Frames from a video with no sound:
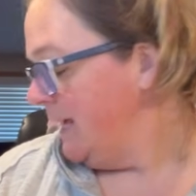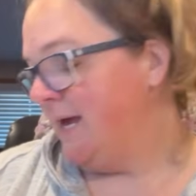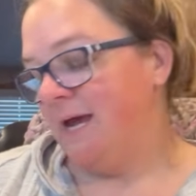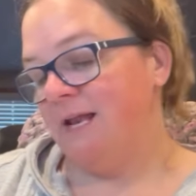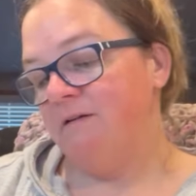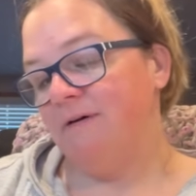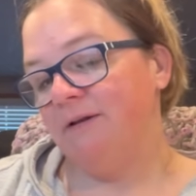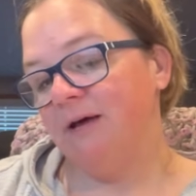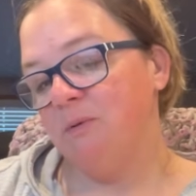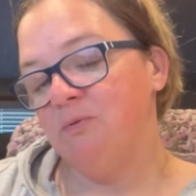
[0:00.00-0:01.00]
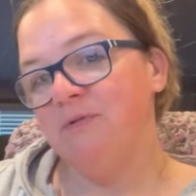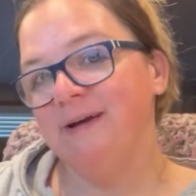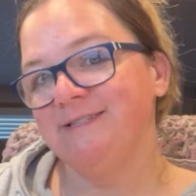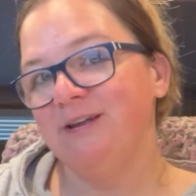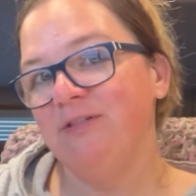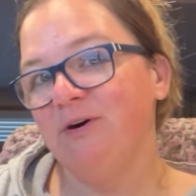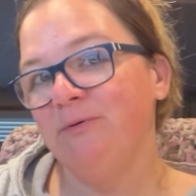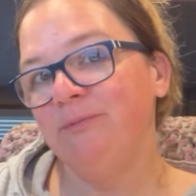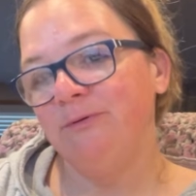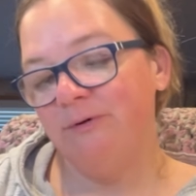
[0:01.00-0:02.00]
And I found a couple things that I thought
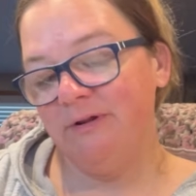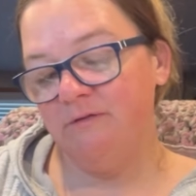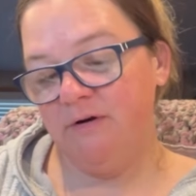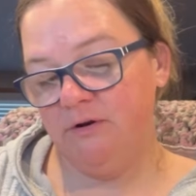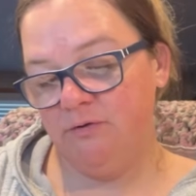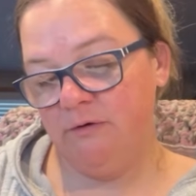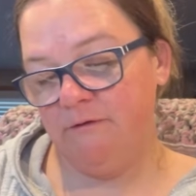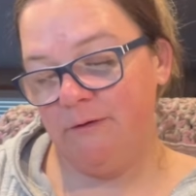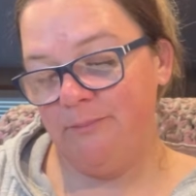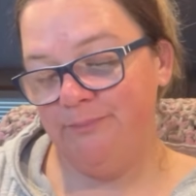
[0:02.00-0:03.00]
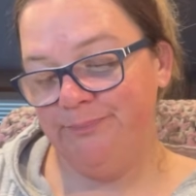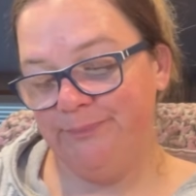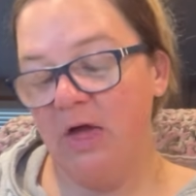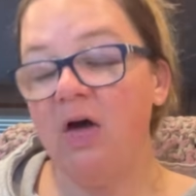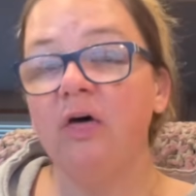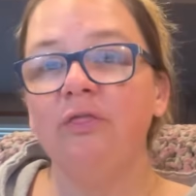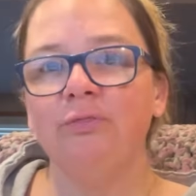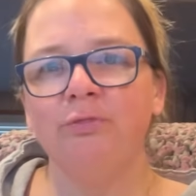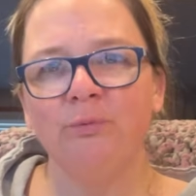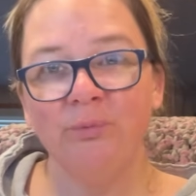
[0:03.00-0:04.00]
would be really fun to thrift flip.
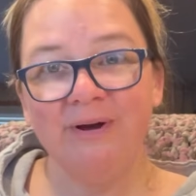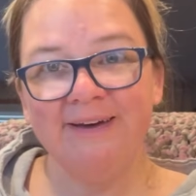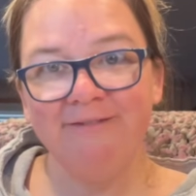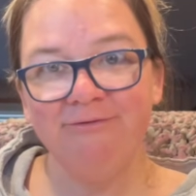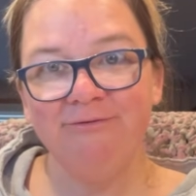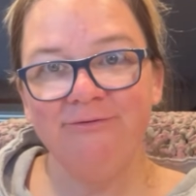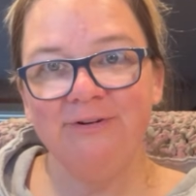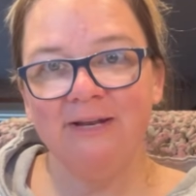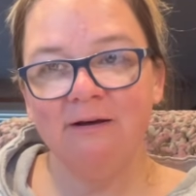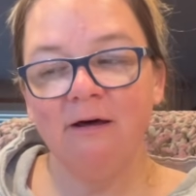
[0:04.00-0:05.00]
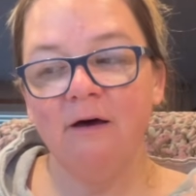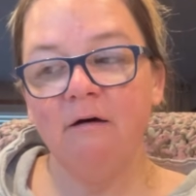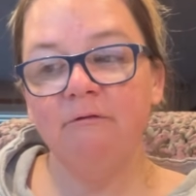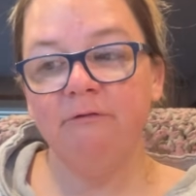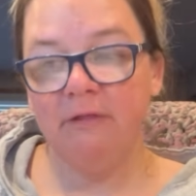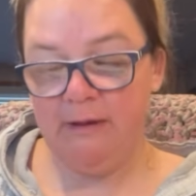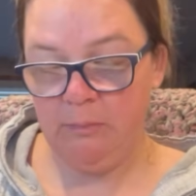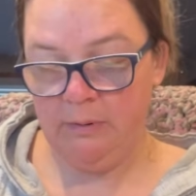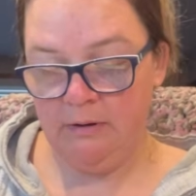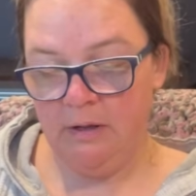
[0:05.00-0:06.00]
Thrift
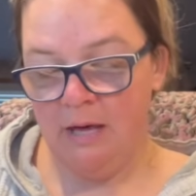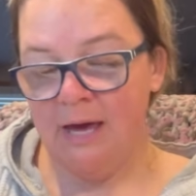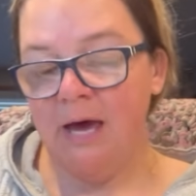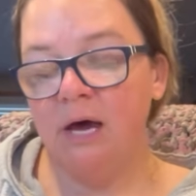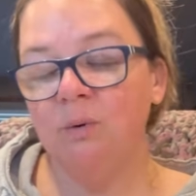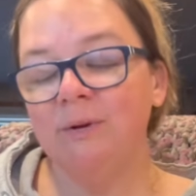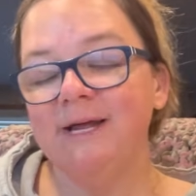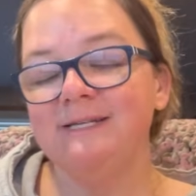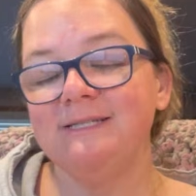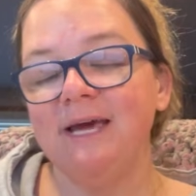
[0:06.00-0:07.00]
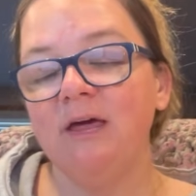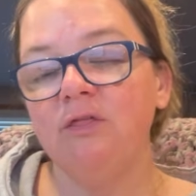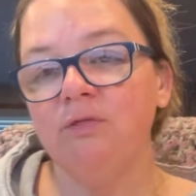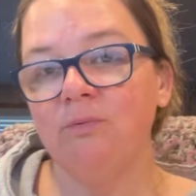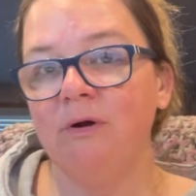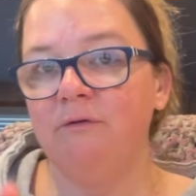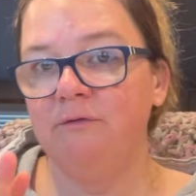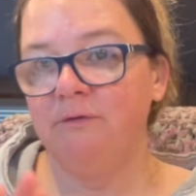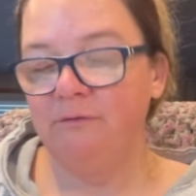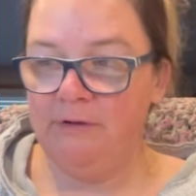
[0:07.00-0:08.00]
flip. And when I say thrift
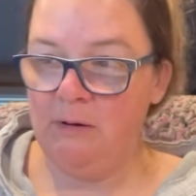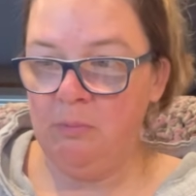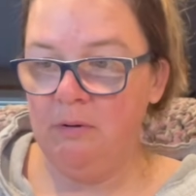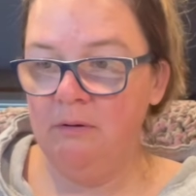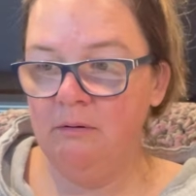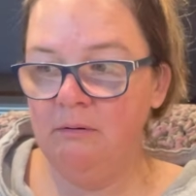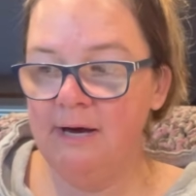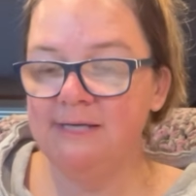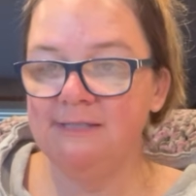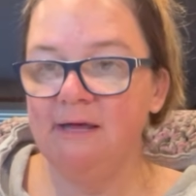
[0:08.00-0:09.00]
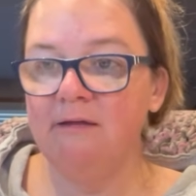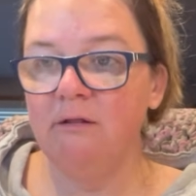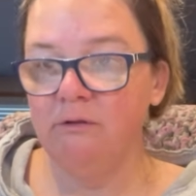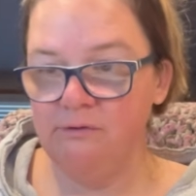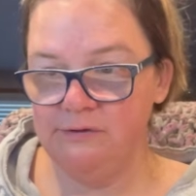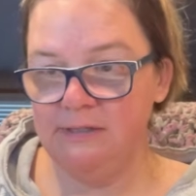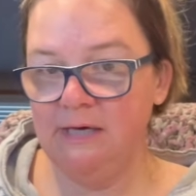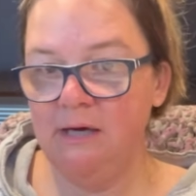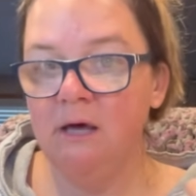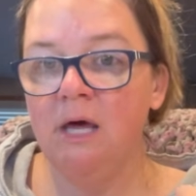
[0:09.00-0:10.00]
flip, I say that
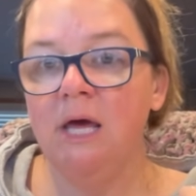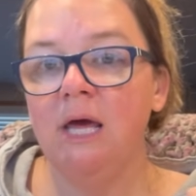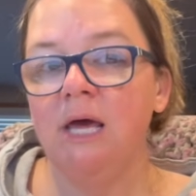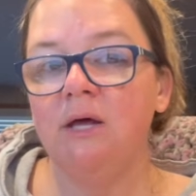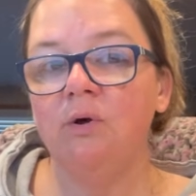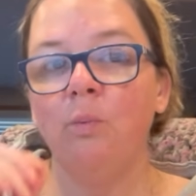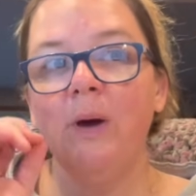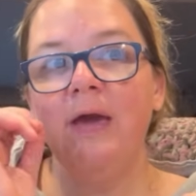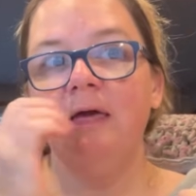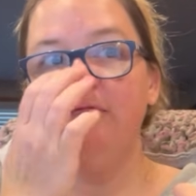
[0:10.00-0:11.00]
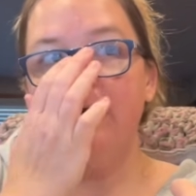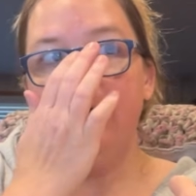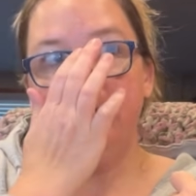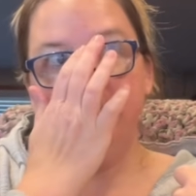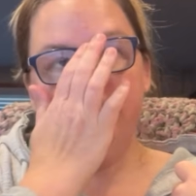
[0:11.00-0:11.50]
loosely in a way that